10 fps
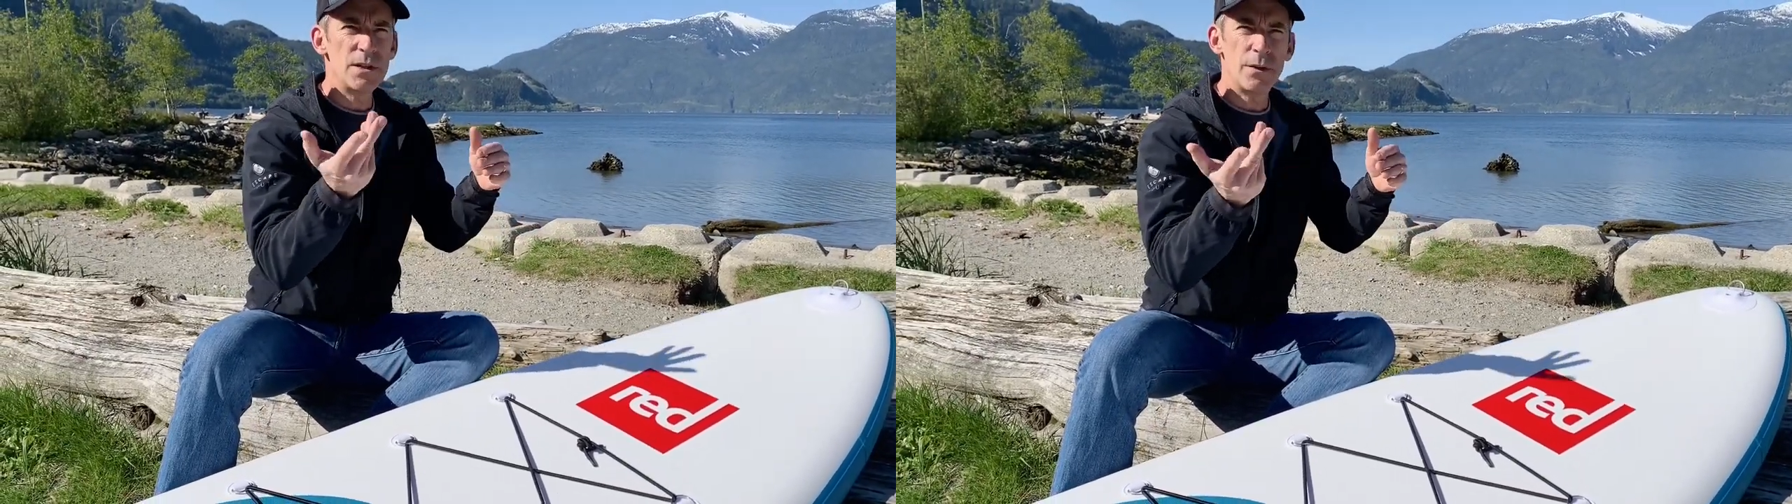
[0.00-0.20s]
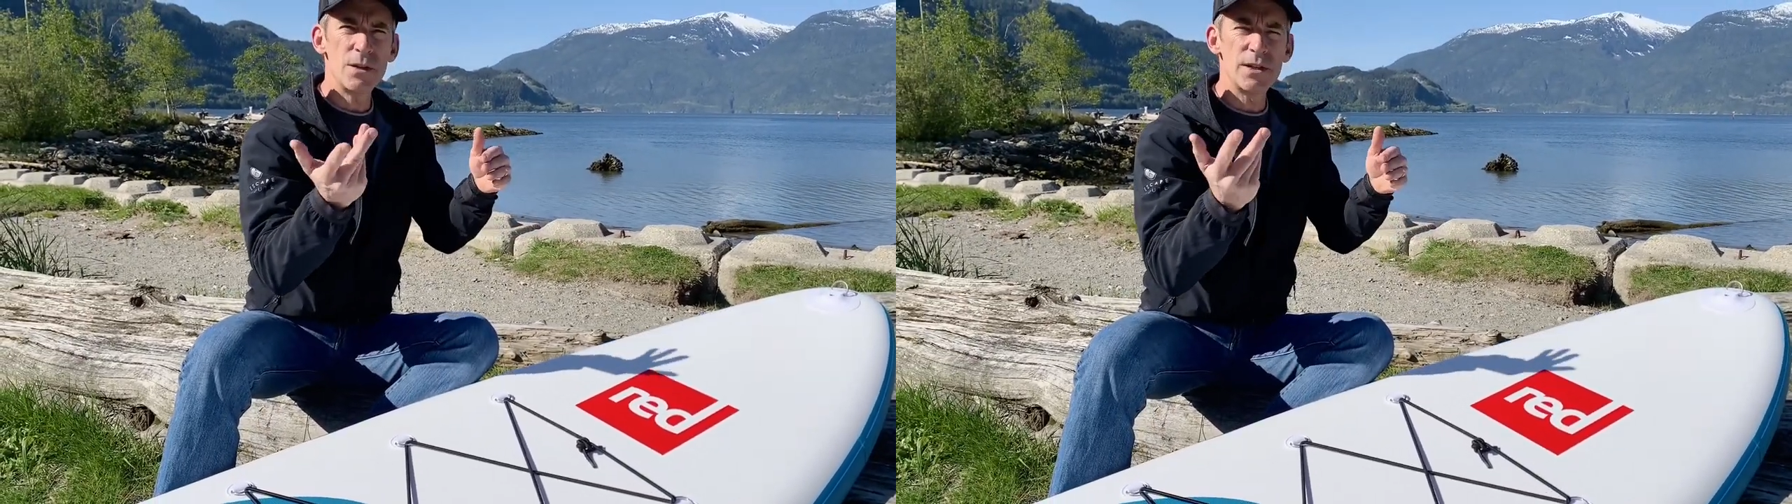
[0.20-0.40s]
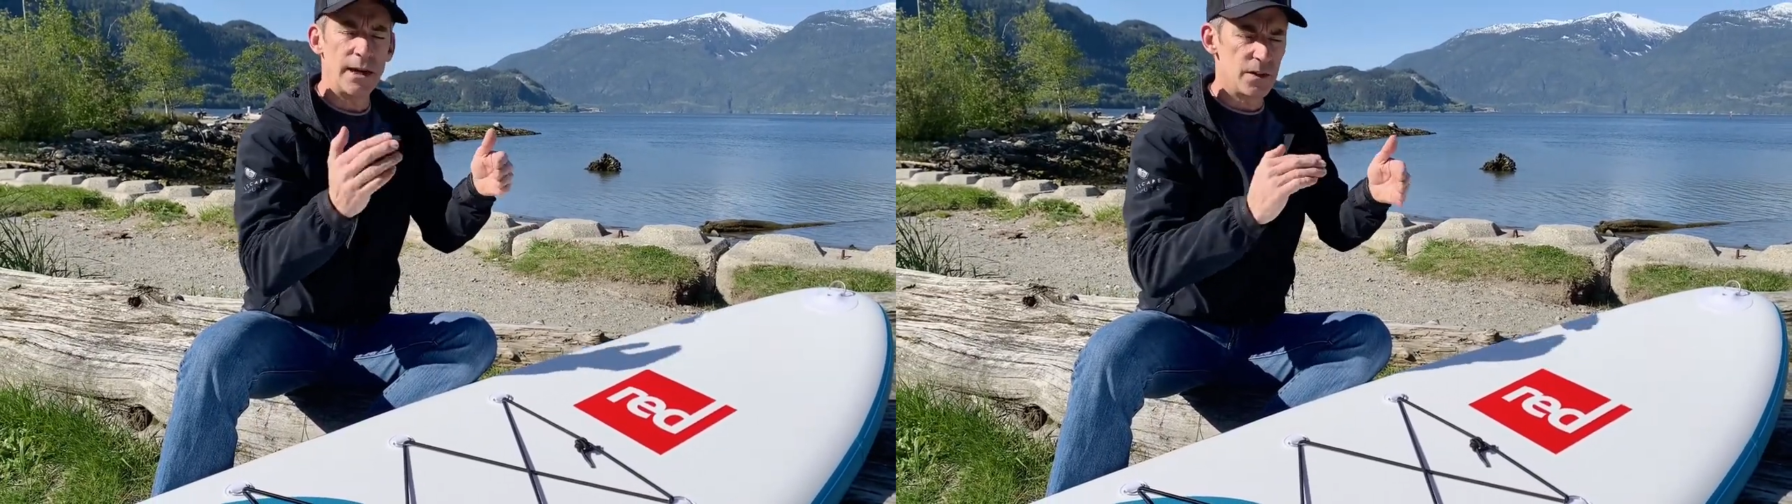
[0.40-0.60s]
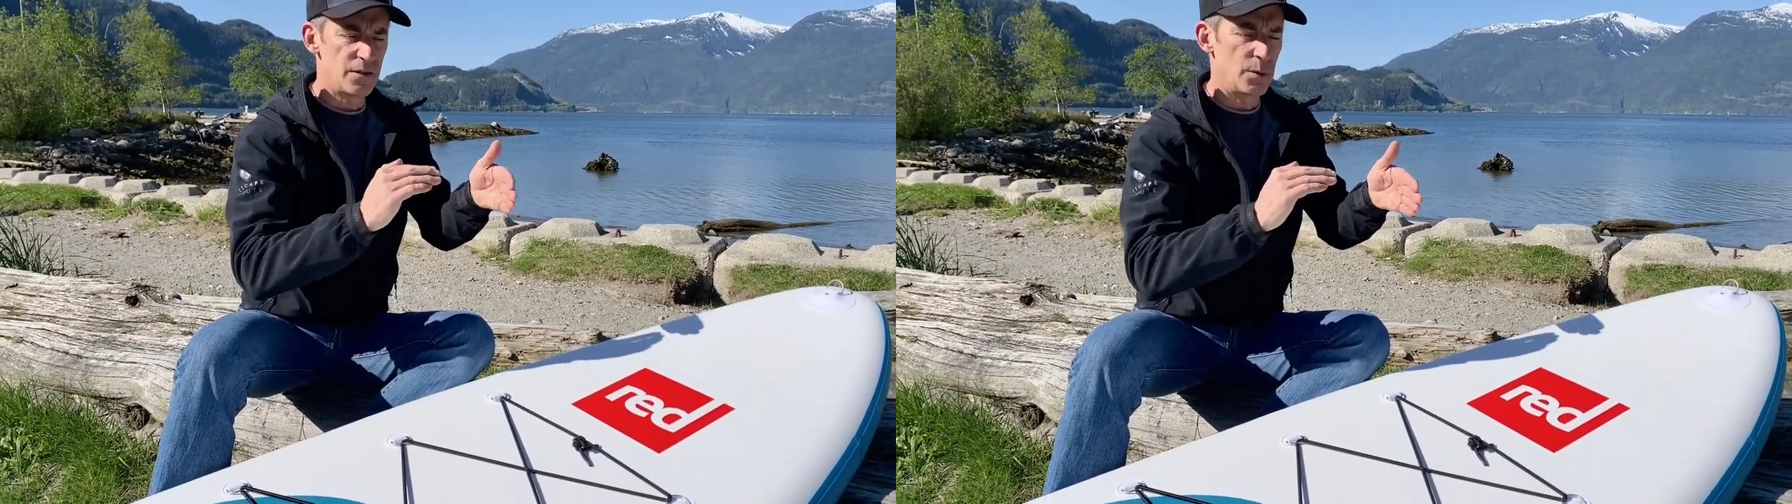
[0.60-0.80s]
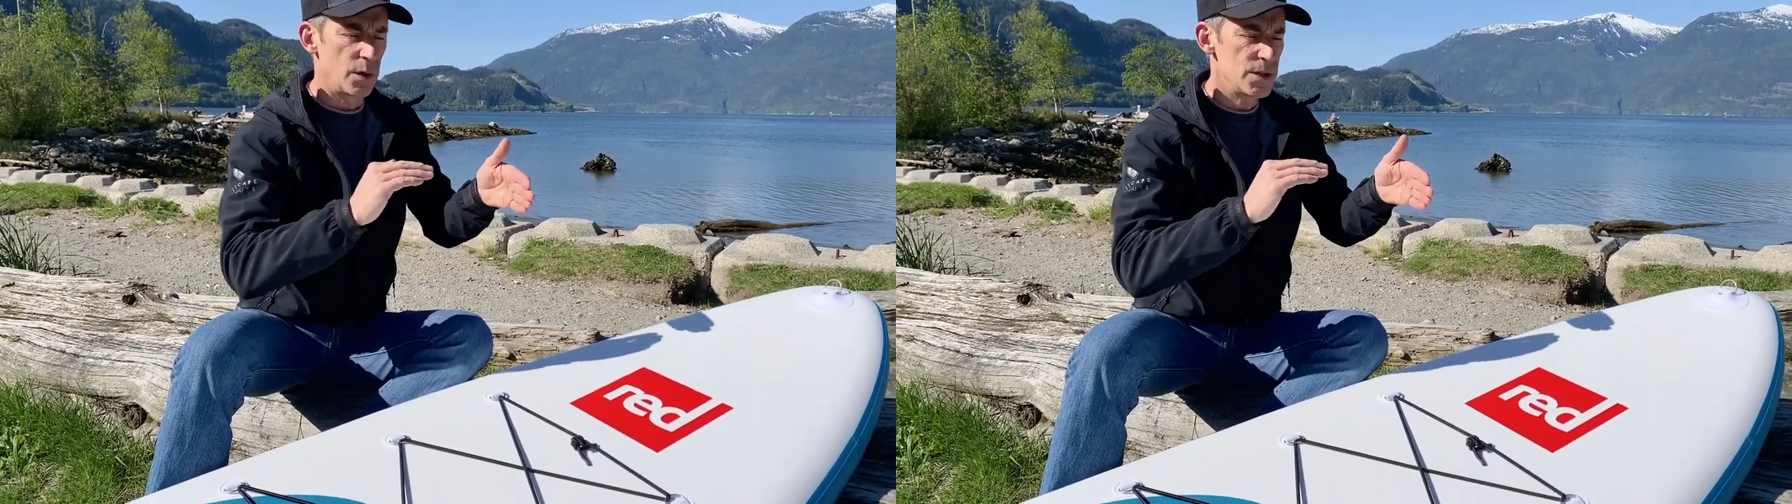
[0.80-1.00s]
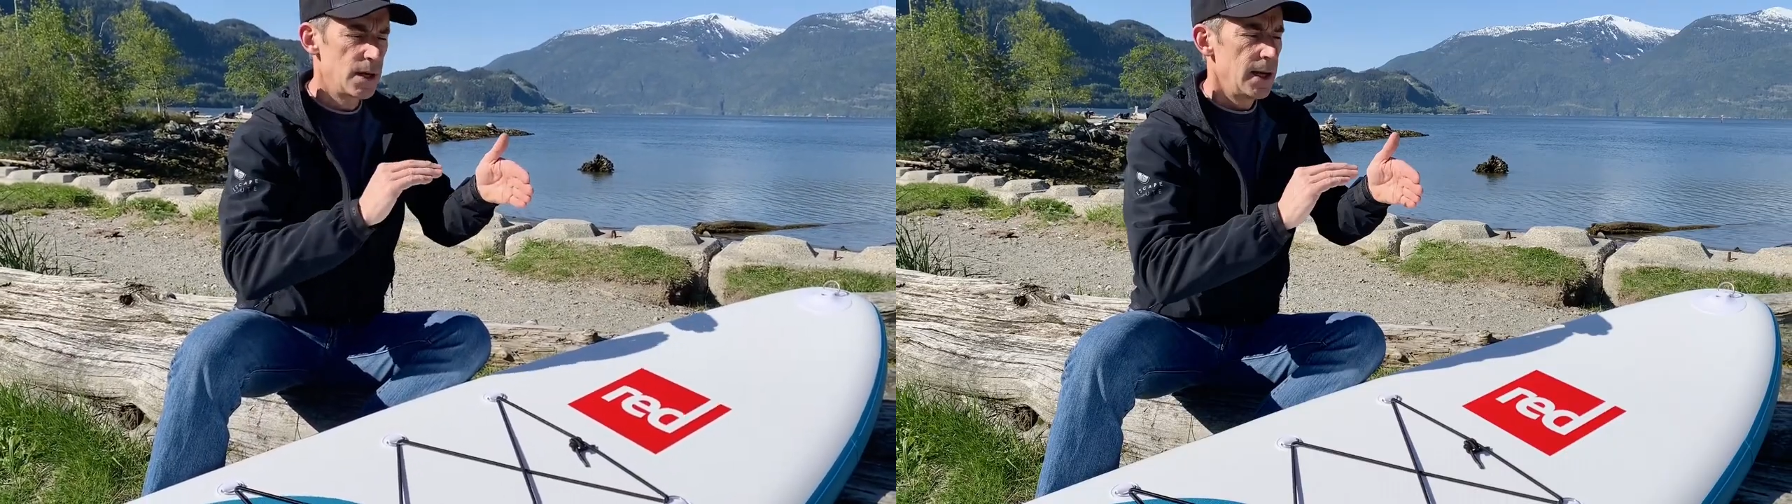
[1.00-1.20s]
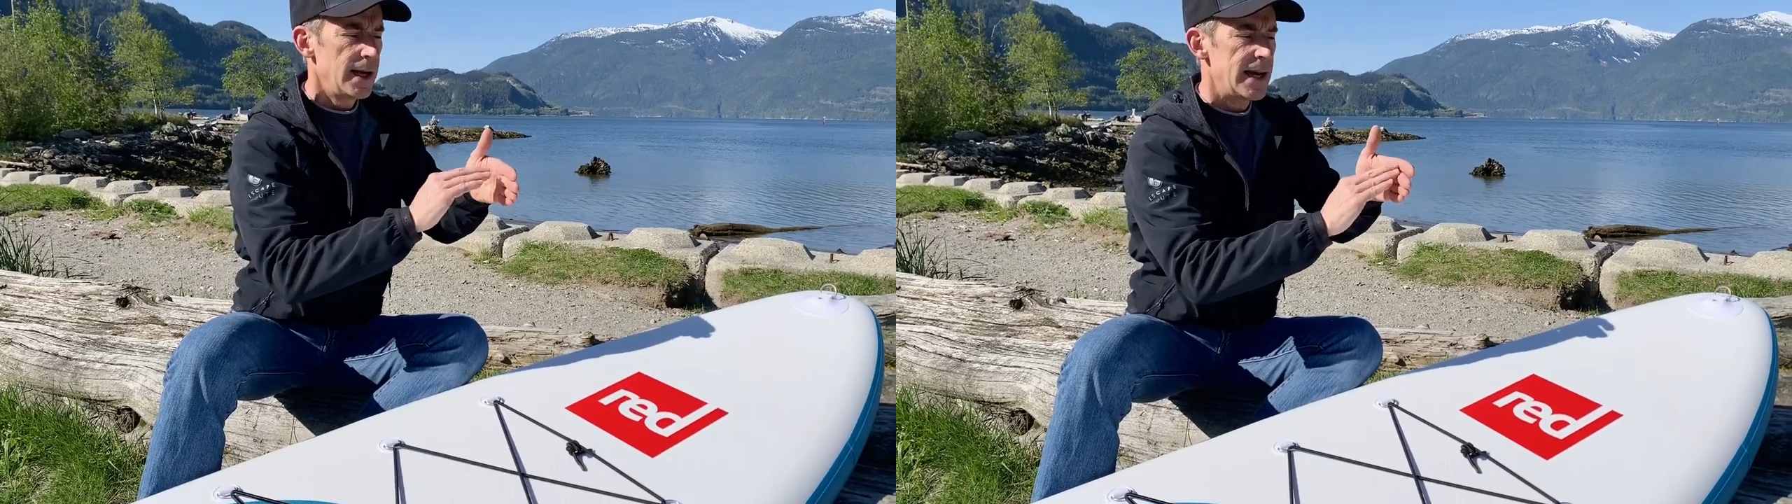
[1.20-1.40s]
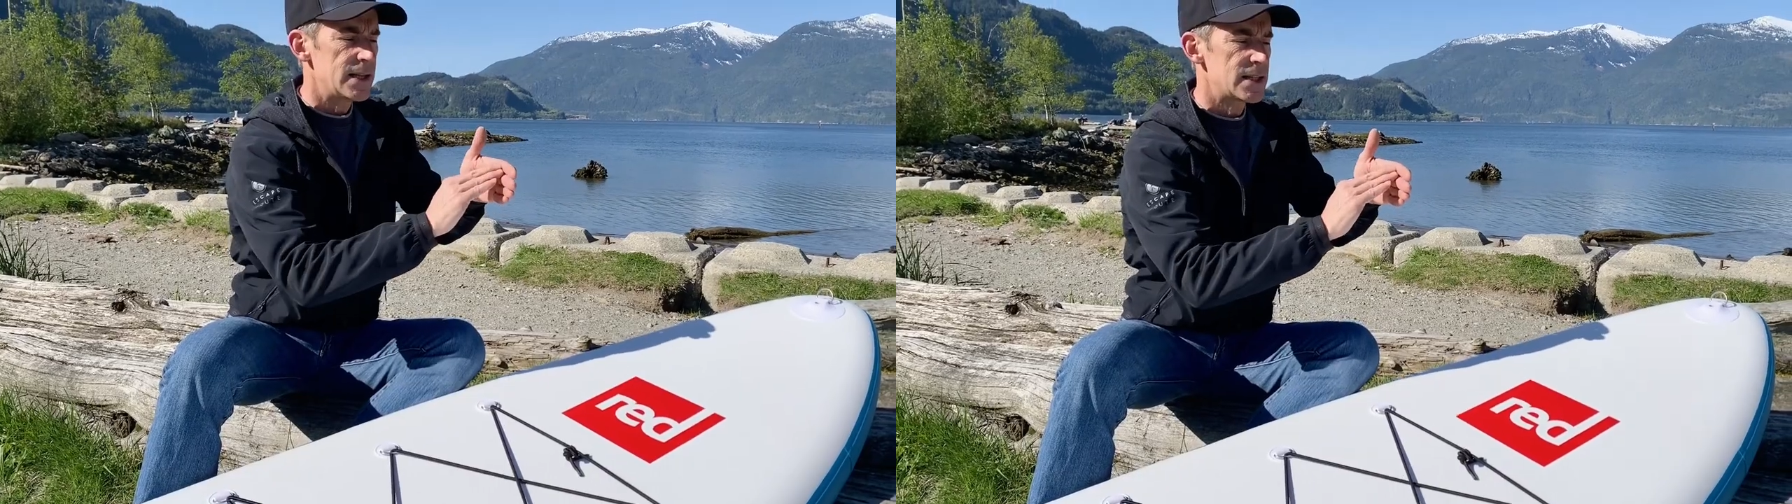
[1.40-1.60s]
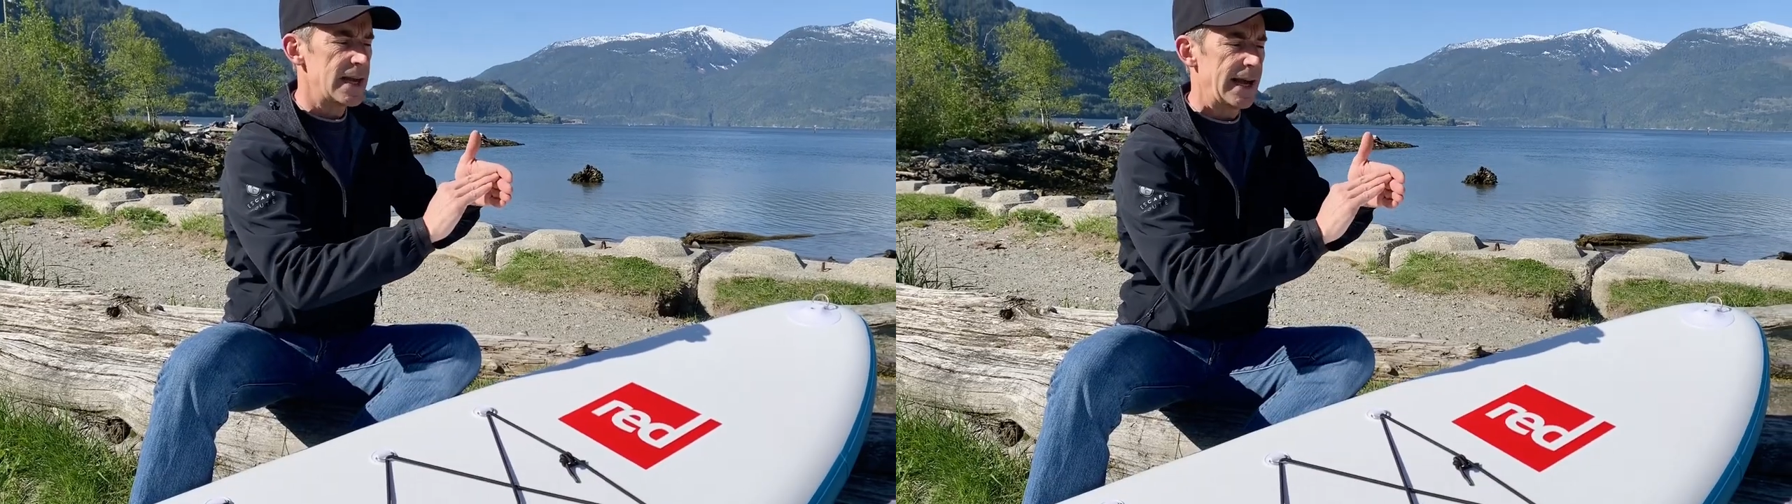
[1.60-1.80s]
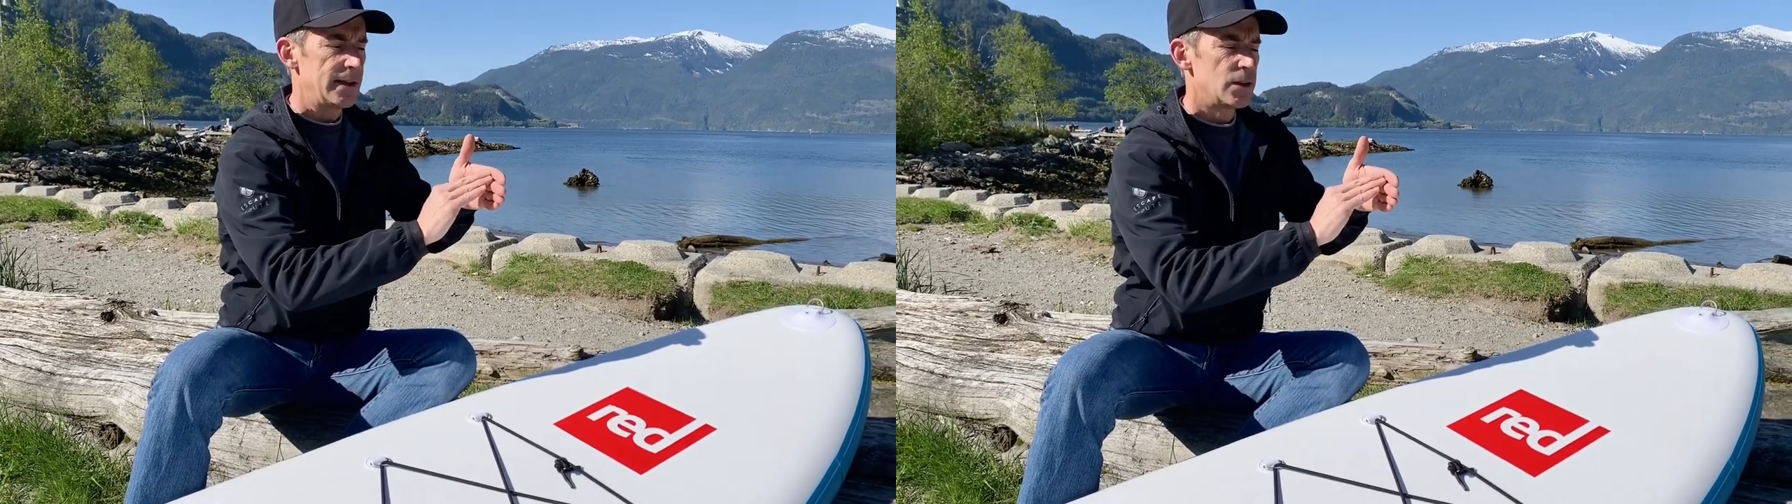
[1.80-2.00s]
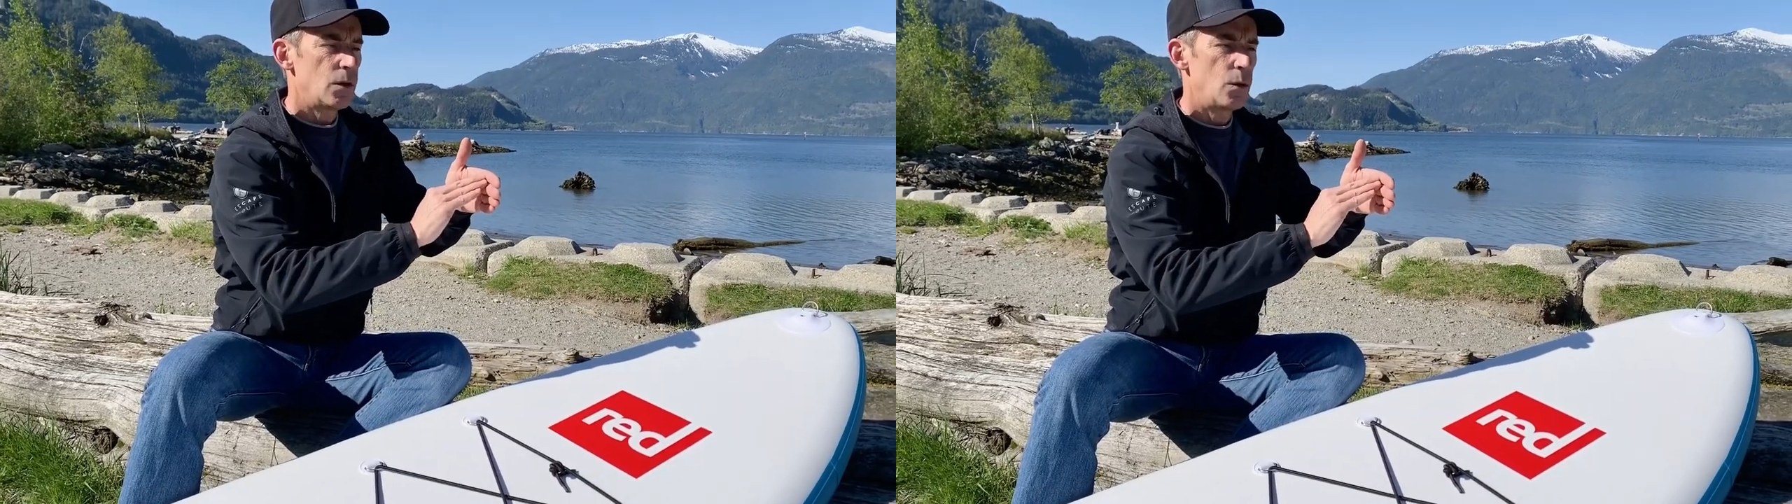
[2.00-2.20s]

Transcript: other styles of boards hits that